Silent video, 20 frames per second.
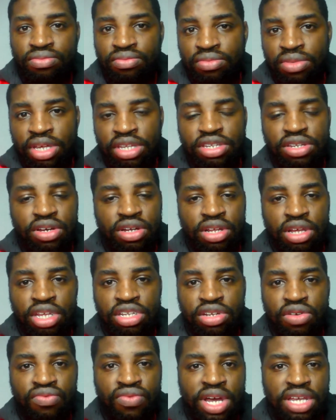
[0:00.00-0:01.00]
It's
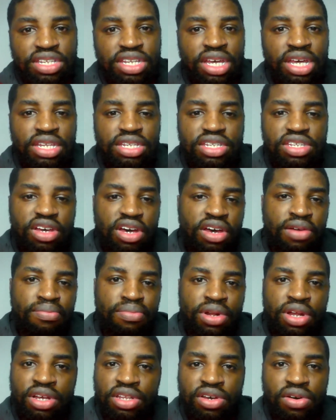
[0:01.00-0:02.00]
a race against time,
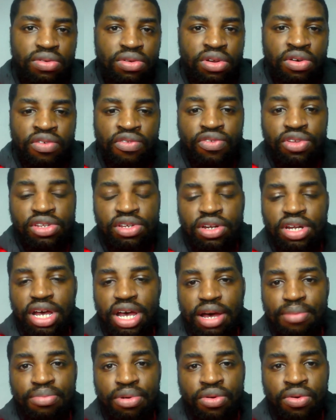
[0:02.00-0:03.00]
but I don't know if it's going to
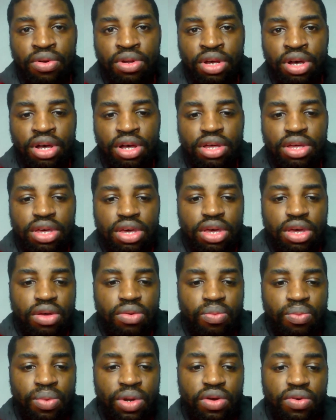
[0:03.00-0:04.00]
happen or not.
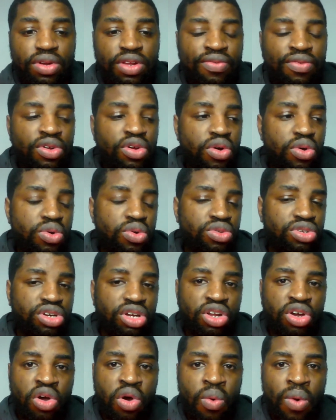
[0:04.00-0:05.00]
We don't even know who's going
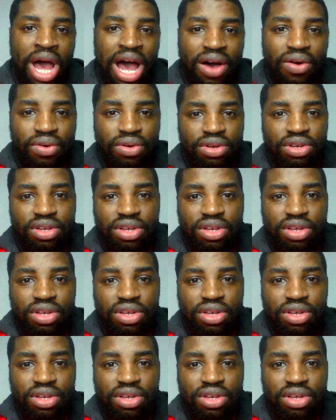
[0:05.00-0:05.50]
to go out.